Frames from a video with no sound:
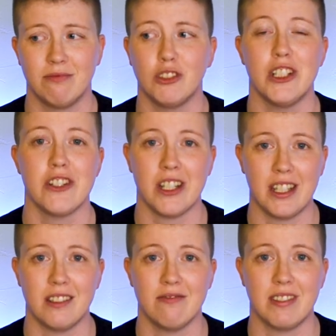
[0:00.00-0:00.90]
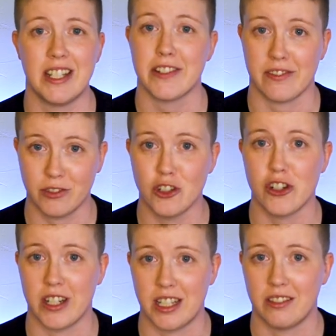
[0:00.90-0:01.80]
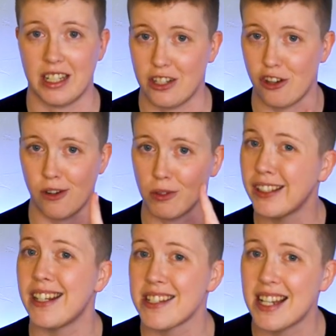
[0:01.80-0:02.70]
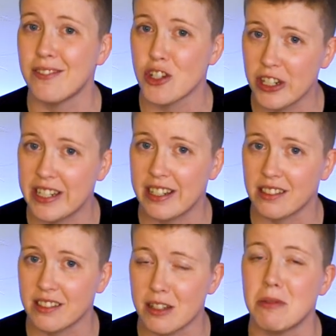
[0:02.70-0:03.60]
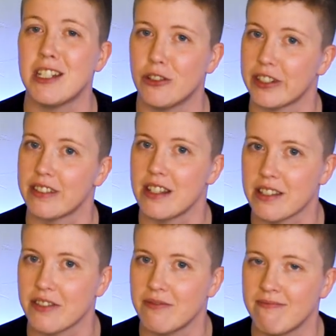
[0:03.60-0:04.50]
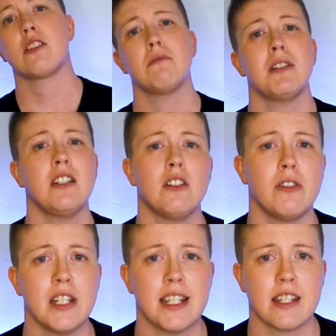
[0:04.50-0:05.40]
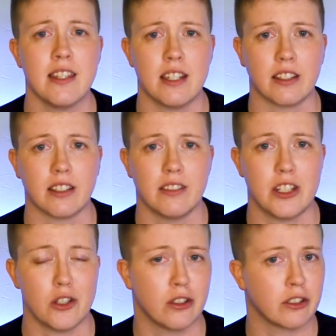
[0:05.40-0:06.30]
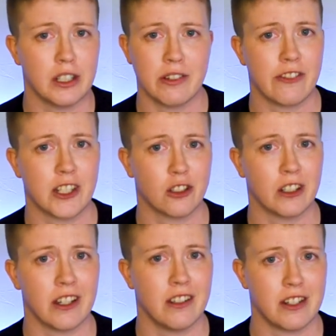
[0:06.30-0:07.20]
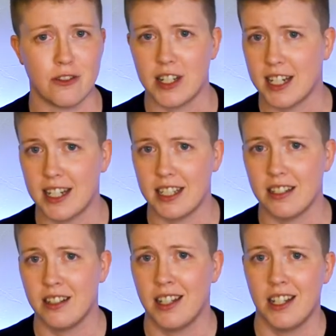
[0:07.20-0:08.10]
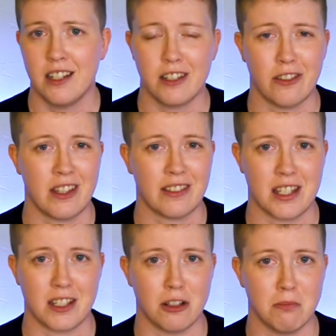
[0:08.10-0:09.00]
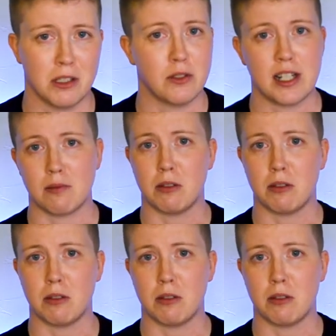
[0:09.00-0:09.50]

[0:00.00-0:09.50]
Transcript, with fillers: which again is unfortunate, and she really doesn't have the training to be doing this. So let me know what you guys think. Do you agree with Victoria? Do you not? Do you think this is all blown out of